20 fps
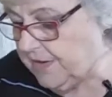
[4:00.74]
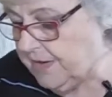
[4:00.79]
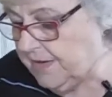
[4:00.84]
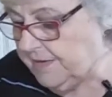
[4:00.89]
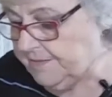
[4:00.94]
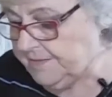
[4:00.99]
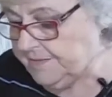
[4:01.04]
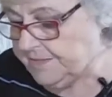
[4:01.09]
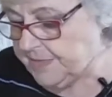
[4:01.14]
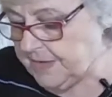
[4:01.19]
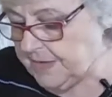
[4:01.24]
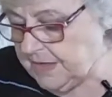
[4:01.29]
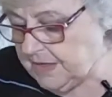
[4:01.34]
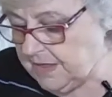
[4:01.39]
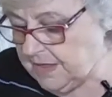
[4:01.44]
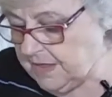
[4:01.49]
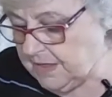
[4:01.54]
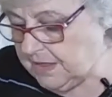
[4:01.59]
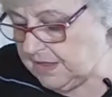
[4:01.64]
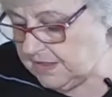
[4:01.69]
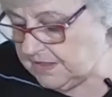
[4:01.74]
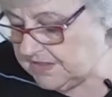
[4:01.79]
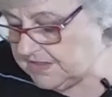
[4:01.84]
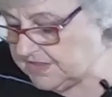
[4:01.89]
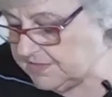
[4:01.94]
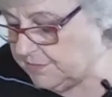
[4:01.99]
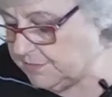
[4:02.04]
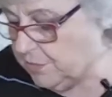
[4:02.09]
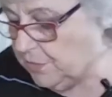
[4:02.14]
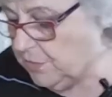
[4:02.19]
a
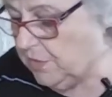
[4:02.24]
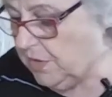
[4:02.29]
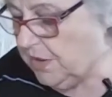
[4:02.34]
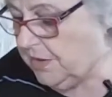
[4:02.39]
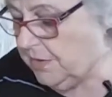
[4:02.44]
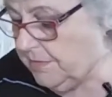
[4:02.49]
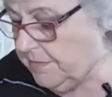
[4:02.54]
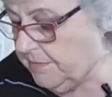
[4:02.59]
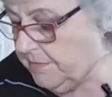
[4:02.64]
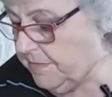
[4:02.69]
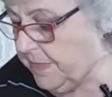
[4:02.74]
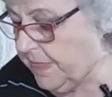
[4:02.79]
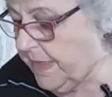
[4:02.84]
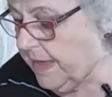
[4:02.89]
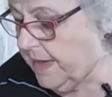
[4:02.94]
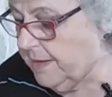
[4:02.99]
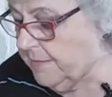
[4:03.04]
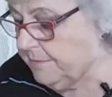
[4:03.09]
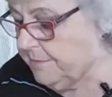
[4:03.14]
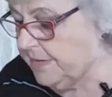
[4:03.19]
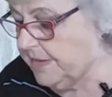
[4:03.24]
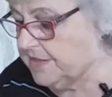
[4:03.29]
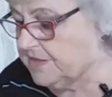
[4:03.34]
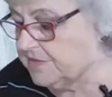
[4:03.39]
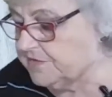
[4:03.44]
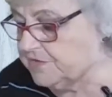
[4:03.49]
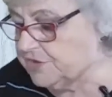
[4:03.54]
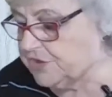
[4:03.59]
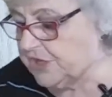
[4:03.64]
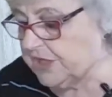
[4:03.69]
smaller piece of chicken.
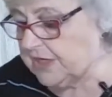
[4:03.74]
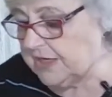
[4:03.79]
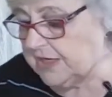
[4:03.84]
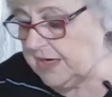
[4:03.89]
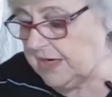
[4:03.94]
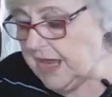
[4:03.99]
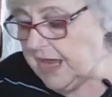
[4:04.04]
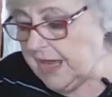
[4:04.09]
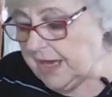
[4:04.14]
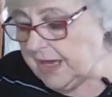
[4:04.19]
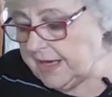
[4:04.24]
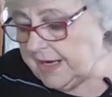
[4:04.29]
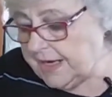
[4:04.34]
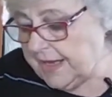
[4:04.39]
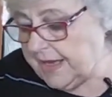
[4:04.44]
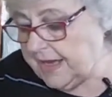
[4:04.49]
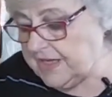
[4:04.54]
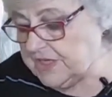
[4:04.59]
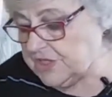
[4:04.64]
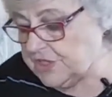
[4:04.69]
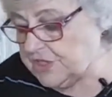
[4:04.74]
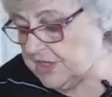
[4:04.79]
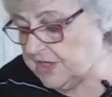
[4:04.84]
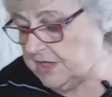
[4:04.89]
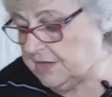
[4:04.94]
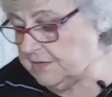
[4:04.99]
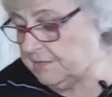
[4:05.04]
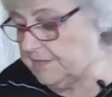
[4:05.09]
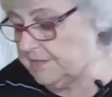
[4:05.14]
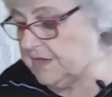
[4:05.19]
And actually the
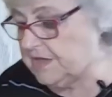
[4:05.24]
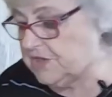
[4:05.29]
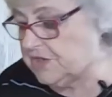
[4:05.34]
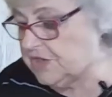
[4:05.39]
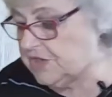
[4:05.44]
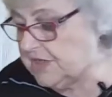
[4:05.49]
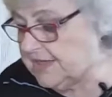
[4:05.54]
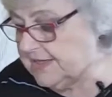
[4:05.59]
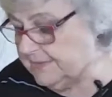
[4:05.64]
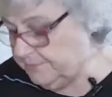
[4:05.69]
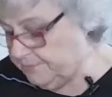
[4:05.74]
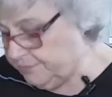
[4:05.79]
chicken breasts